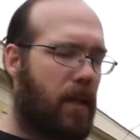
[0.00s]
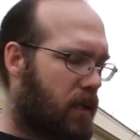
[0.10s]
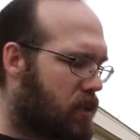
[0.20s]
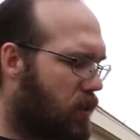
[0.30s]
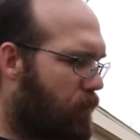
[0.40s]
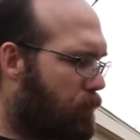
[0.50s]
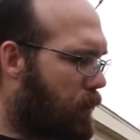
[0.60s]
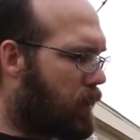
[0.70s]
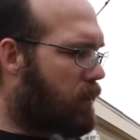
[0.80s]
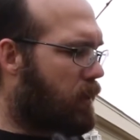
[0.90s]
So if you put
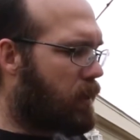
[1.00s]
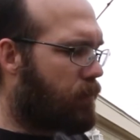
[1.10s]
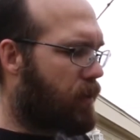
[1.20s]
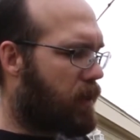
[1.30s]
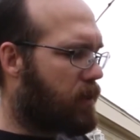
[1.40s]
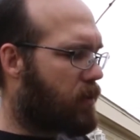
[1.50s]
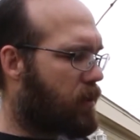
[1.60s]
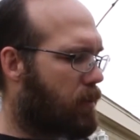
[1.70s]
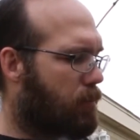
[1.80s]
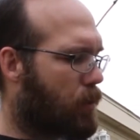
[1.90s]
your finger and your
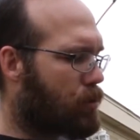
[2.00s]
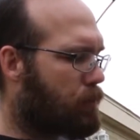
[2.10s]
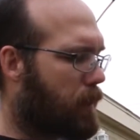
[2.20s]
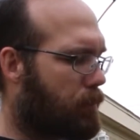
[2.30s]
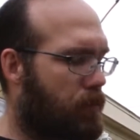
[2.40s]
thumb, most people,